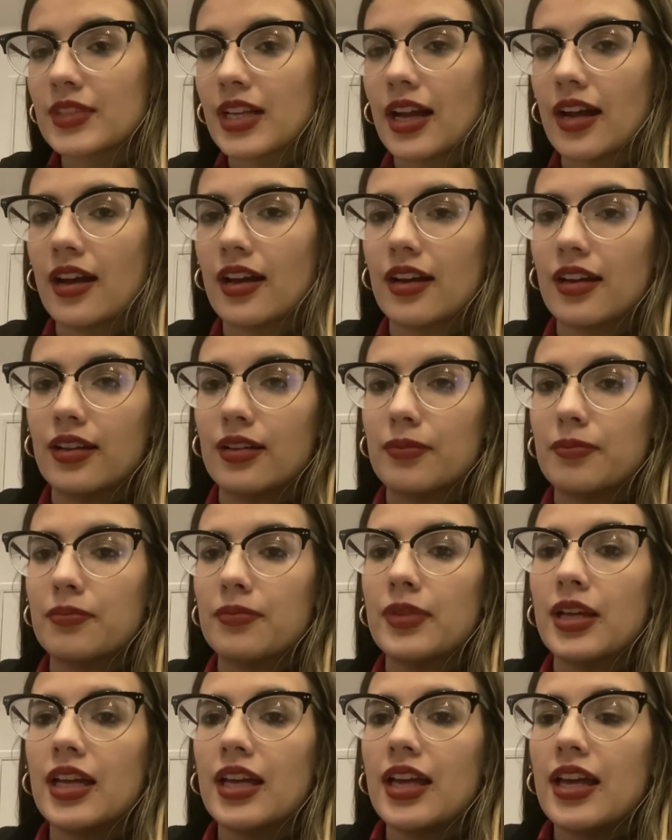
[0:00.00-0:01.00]

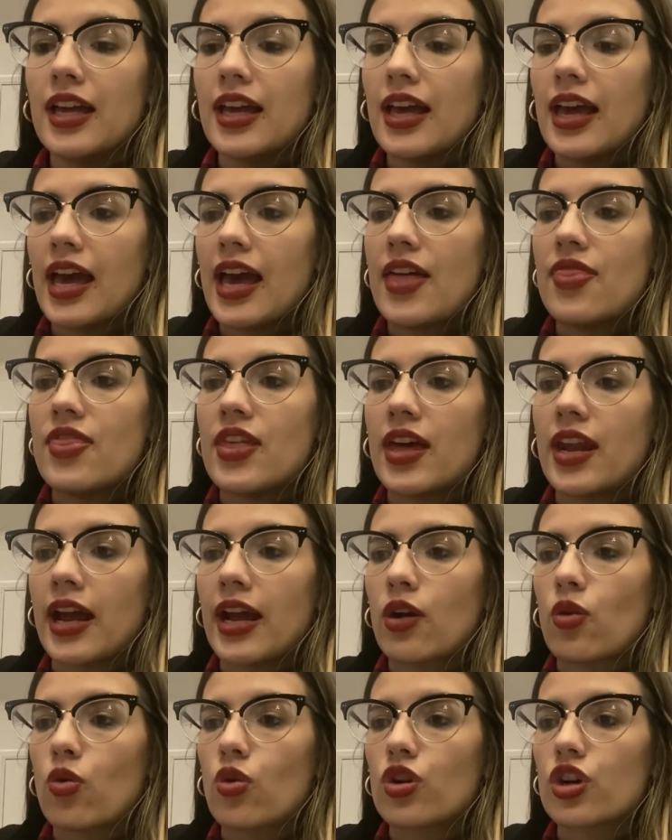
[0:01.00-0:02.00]
Um, and then
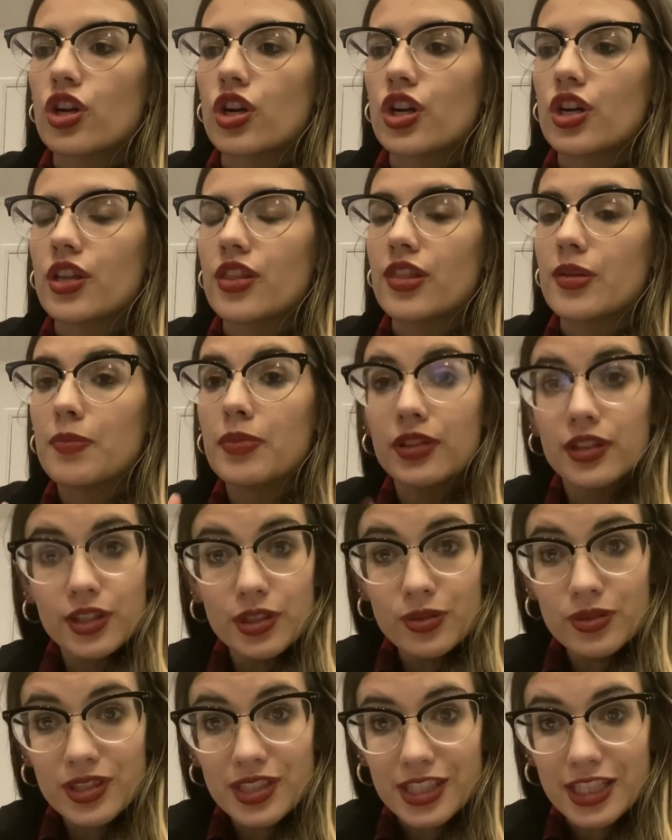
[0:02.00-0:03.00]
I ordered the
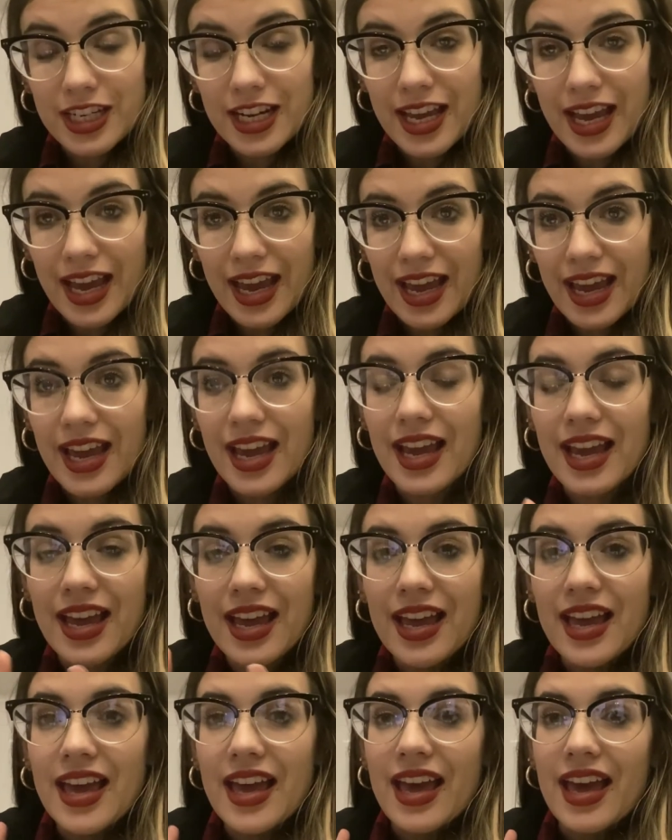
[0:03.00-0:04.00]
balloons today,
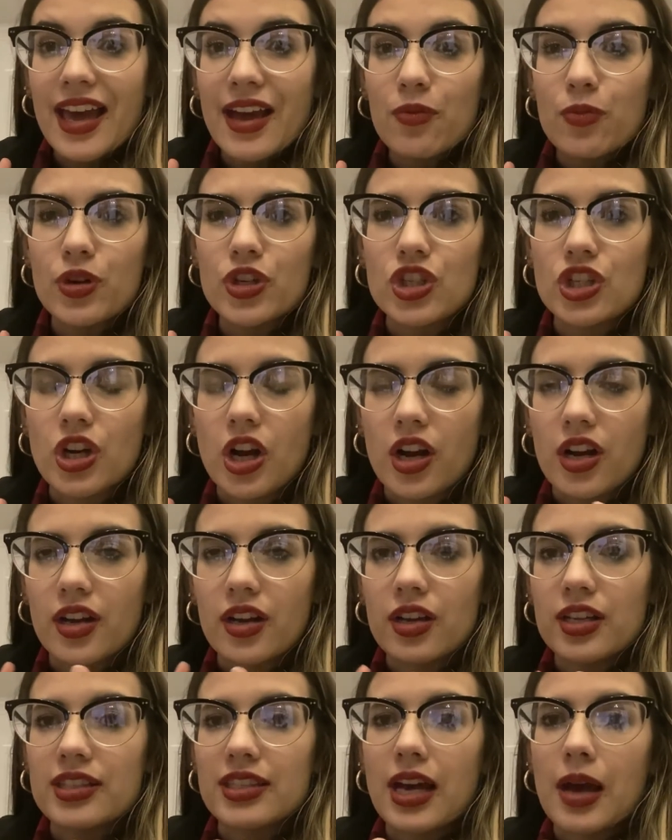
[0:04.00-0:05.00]
which are,
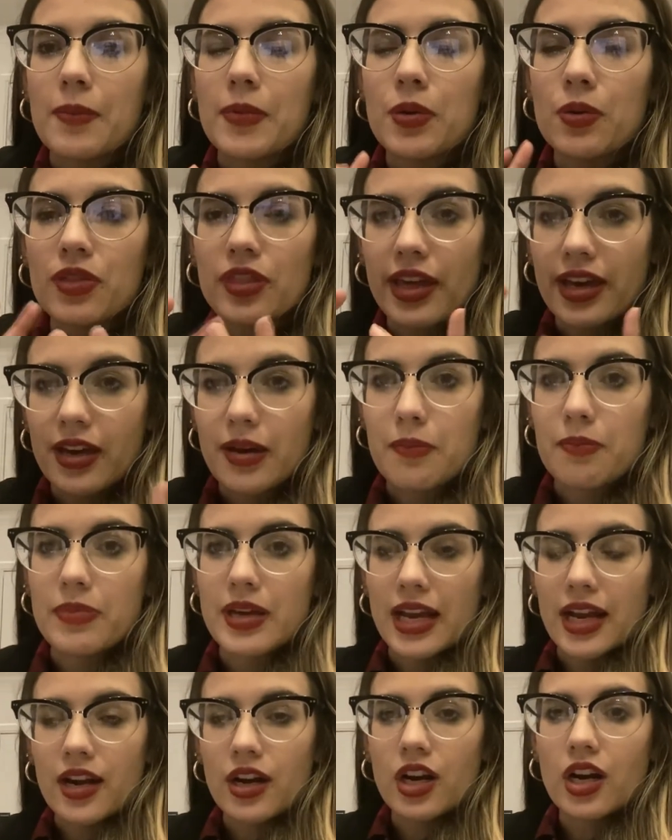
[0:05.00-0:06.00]
it's coming with like a
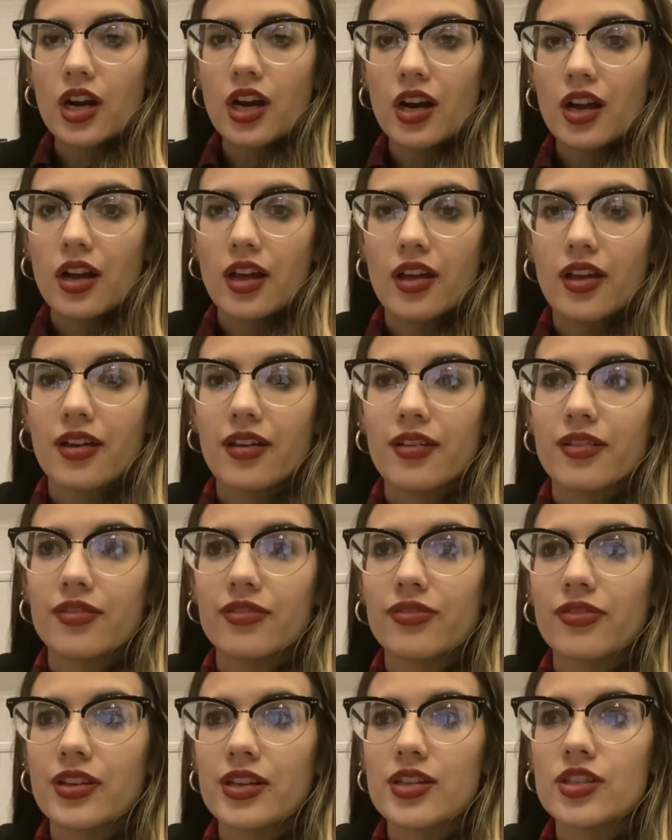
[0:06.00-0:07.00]
banner
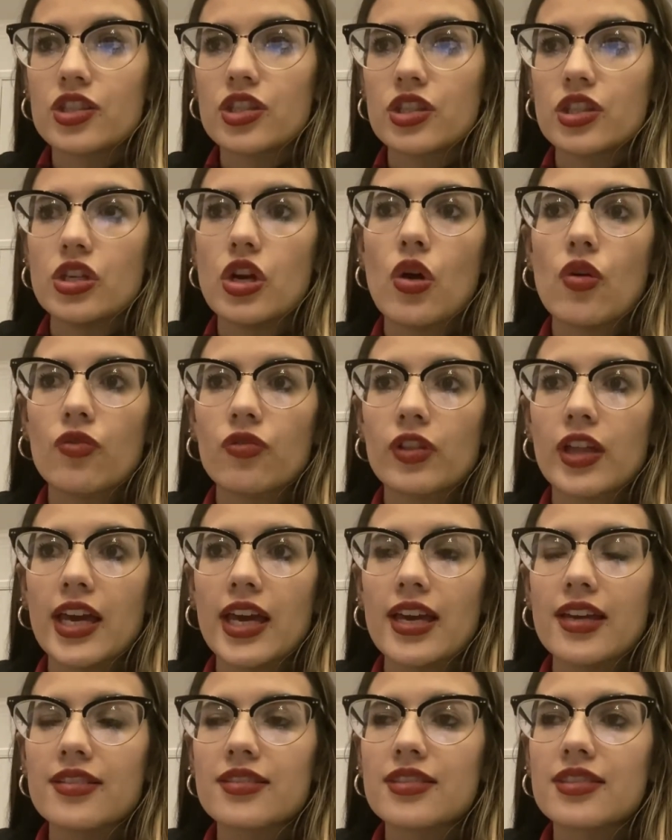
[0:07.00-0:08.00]
of
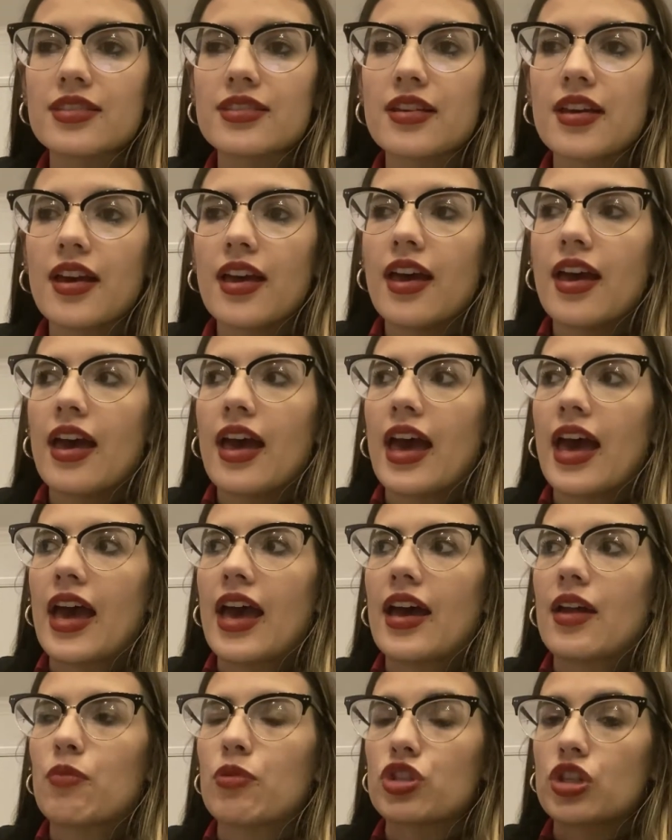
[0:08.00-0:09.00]
snowflakes
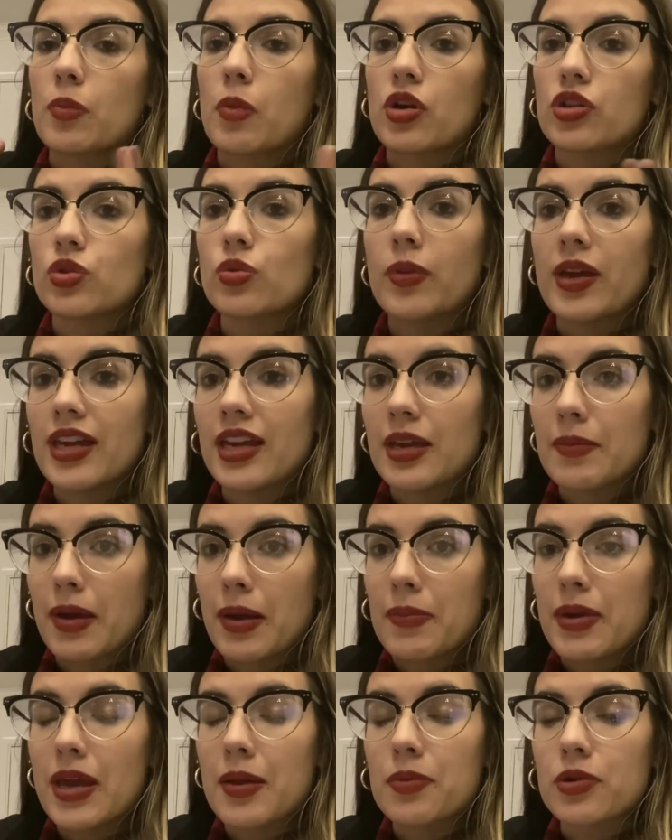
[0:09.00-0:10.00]
and which I'm also making
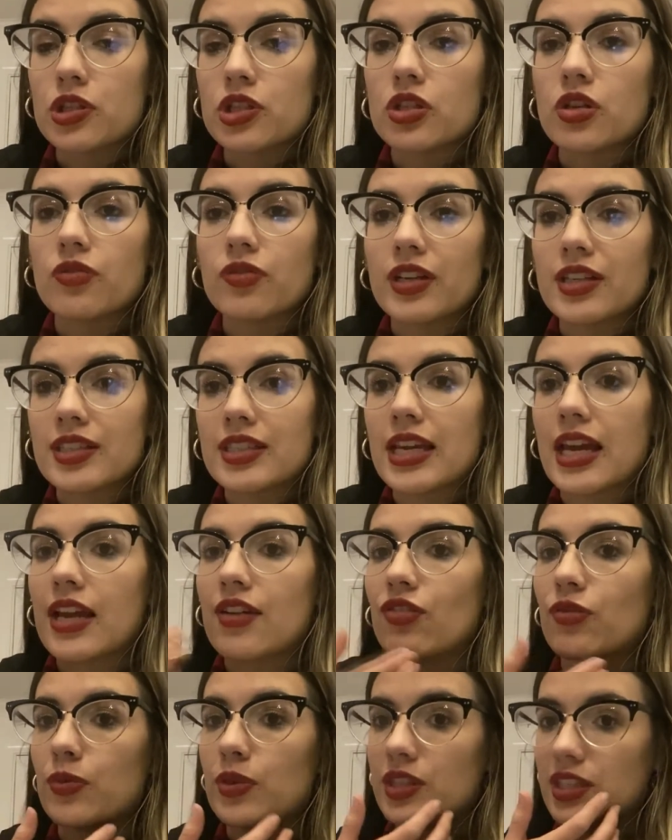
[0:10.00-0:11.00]
my paper snowflakes to
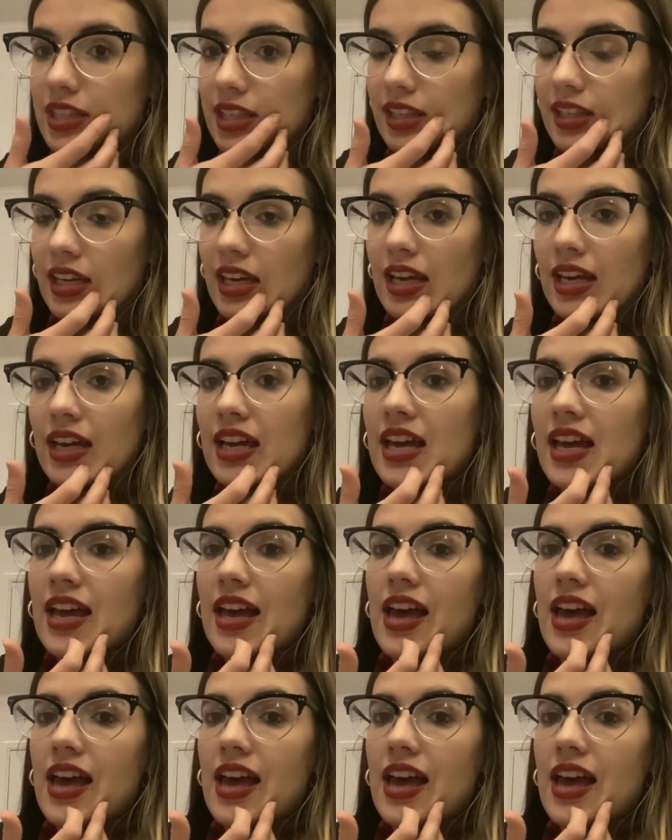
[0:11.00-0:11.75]
hang from the ceiling.